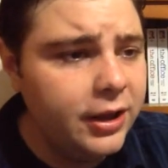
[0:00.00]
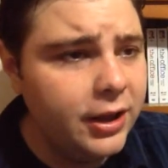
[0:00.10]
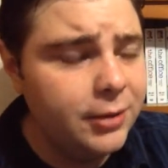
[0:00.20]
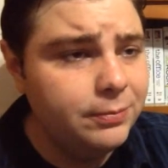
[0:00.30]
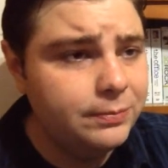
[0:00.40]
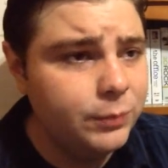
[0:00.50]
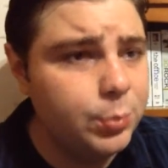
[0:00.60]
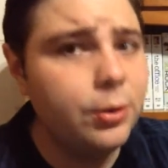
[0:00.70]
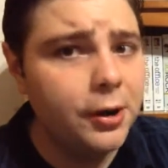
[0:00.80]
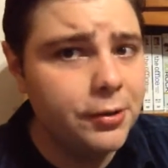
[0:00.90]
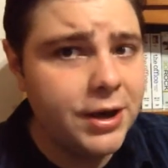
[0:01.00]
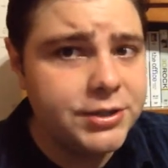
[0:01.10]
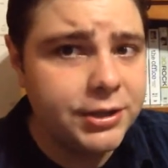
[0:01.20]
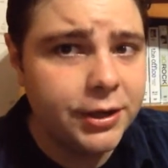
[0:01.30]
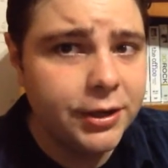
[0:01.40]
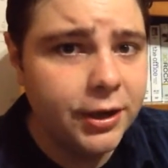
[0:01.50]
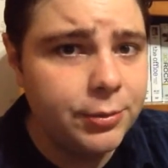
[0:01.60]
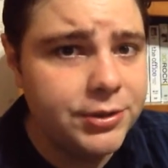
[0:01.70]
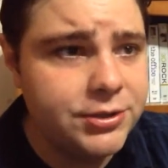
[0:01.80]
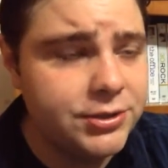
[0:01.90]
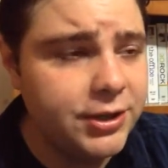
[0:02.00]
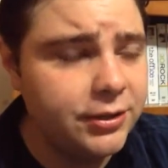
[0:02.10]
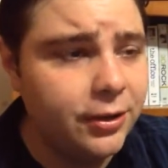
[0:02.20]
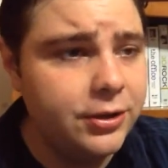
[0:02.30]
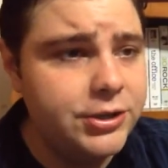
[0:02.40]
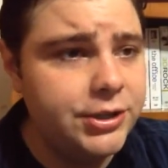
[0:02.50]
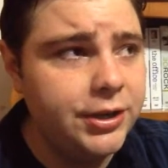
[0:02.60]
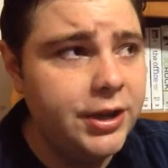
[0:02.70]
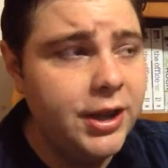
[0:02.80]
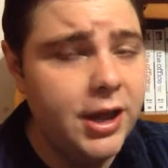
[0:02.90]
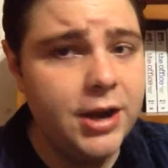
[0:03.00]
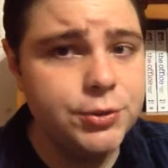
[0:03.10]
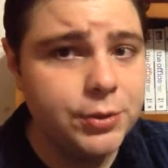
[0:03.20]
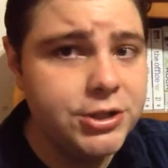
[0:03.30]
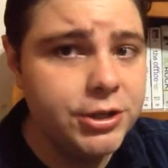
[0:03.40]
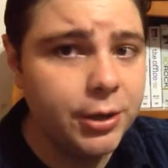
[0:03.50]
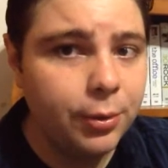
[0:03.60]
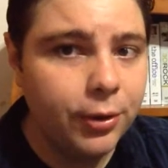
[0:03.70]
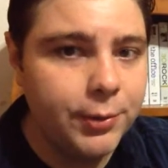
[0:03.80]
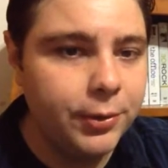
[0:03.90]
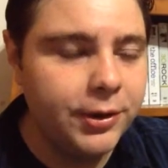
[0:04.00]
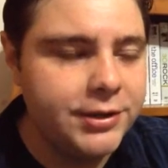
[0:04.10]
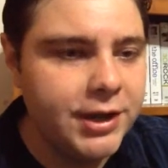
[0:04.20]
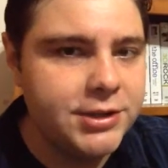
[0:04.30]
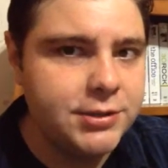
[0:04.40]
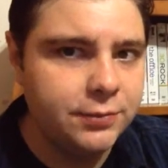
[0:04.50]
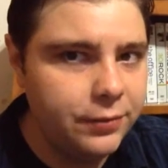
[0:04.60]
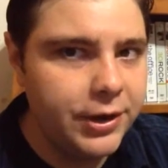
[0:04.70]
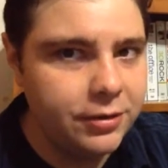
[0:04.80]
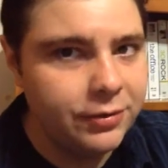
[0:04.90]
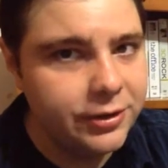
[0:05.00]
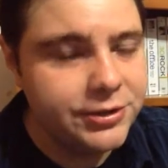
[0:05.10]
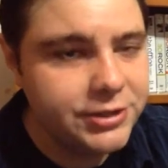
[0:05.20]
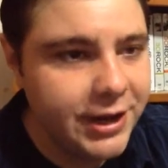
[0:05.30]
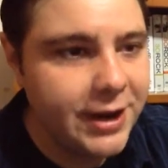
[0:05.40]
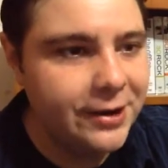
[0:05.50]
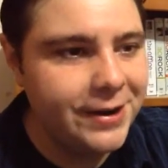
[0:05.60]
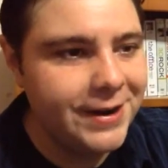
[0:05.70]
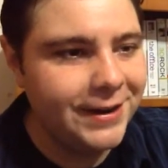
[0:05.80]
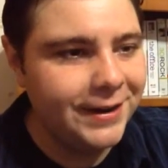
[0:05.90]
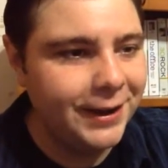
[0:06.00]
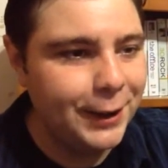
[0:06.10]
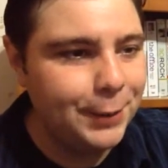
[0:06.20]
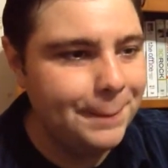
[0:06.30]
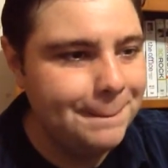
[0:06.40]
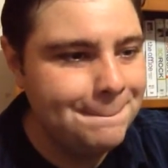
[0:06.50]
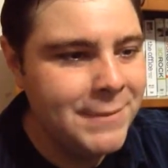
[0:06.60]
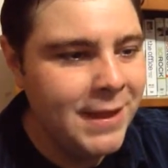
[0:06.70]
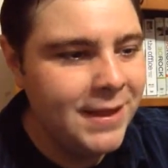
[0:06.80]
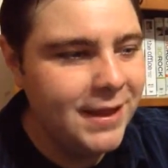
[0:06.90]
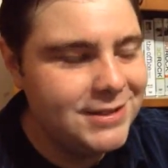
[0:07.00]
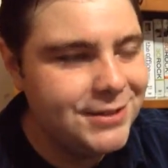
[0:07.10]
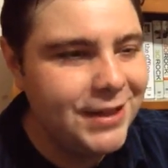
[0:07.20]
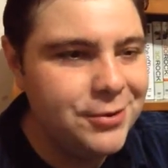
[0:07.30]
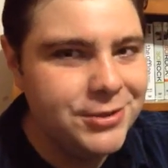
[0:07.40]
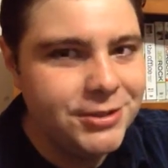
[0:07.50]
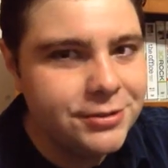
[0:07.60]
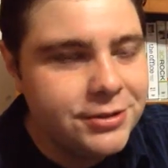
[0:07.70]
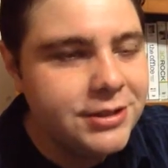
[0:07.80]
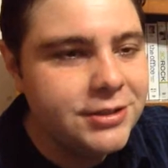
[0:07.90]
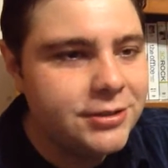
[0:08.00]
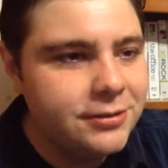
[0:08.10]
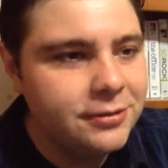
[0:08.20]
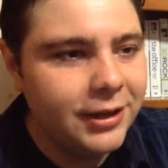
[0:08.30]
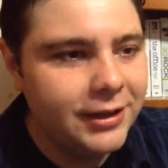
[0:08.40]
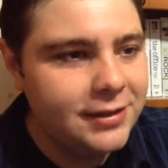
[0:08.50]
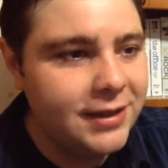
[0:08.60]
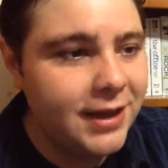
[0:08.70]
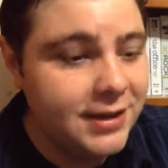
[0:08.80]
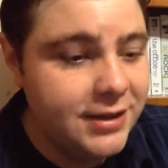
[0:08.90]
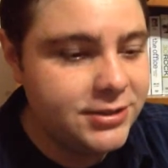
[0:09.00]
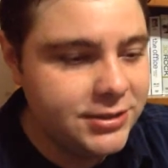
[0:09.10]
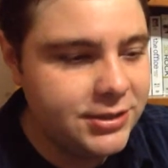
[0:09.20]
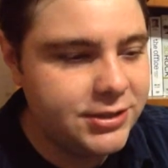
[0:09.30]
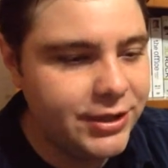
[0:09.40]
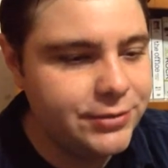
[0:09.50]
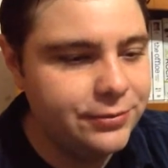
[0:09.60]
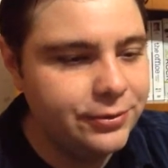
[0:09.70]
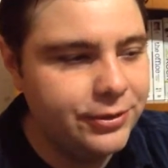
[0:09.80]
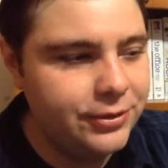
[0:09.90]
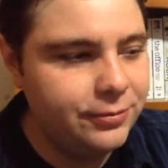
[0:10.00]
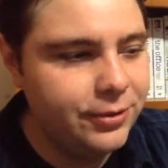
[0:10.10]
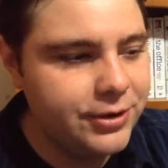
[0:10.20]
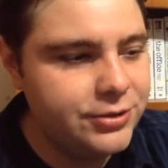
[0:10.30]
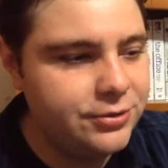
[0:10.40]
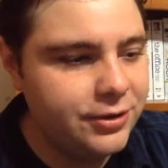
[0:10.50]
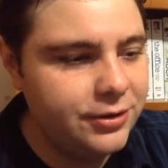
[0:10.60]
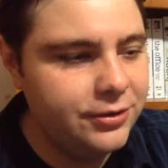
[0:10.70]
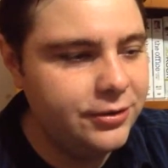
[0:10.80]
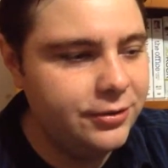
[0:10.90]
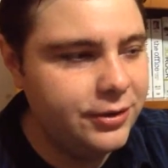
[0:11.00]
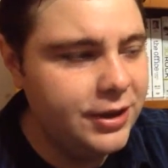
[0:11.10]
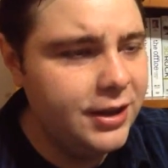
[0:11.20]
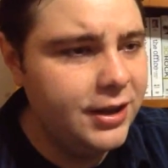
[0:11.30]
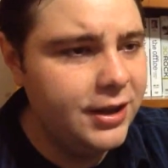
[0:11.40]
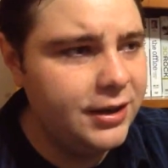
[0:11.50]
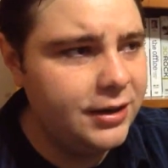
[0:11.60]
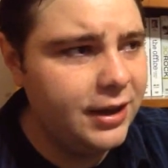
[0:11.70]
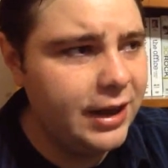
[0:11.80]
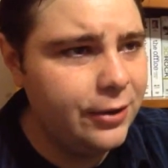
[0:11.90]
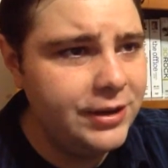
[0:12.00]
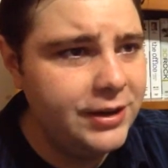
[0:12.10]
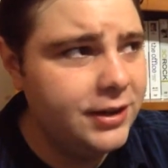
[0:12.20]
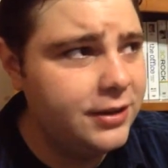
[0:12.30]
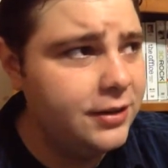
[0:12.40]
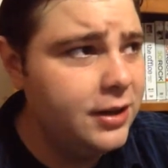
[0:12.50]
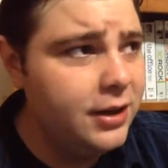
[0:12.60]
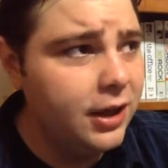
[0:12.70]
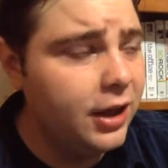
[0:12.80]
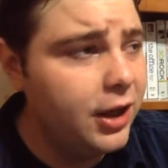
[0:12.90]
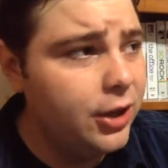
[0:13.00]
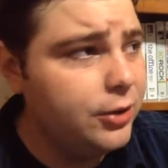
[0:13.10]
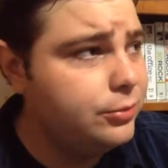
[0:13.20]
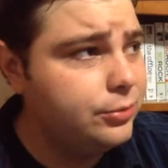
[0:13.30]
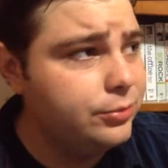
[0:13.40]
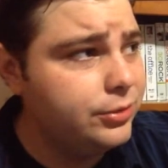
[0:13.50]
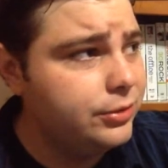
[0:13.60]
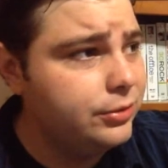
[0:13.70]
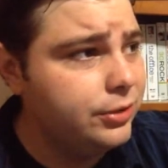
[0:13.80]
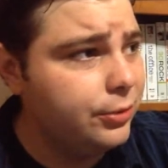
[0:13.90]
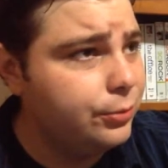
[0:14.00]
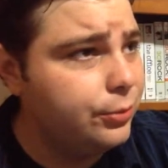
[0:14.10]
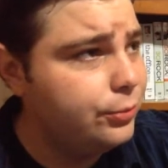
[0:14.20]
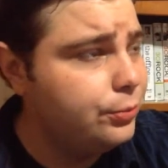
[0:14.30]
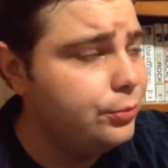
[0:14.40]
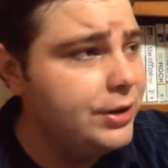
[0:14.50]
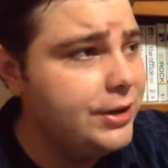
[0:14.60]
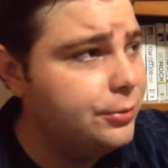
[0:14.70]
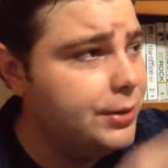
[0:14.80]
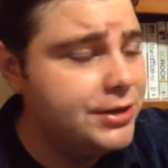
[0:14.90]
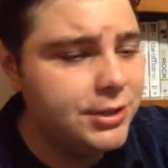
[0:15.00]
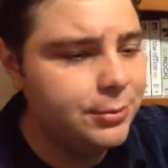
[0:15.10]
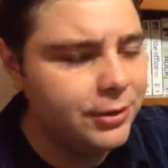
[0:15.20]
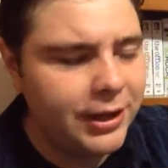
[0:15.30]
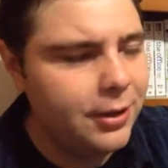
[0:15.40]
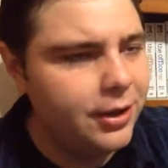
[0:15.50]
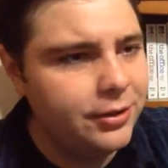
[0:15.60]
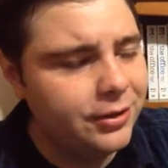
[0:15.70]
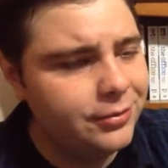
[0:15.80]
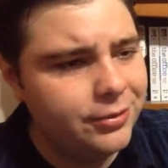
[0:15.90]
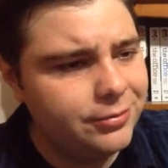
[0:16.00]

Uh, progressing uh, with this technology and, and it's reaching a point where it gets very very scary um, and so that was interesting too like that he is successful in, in what he's trying to do and and how he can uh, you know re- reassemble like a, a, a